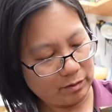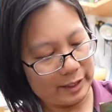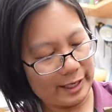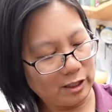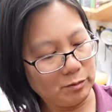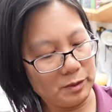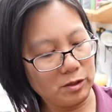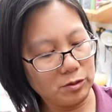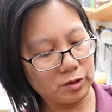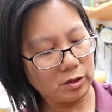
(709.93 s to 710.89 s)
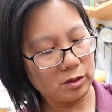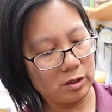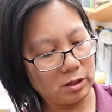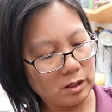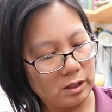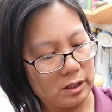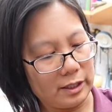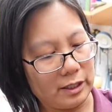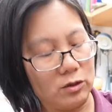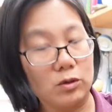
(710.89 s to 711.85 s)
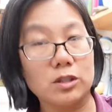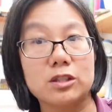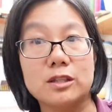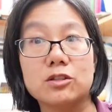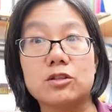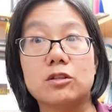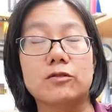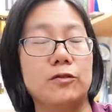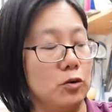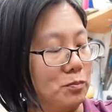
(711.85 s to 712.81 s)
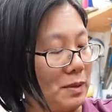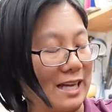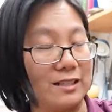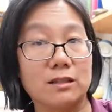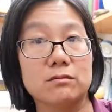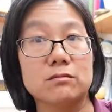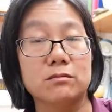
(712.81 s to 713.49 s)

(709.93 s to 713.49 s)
the elbows in order to insert foam padding.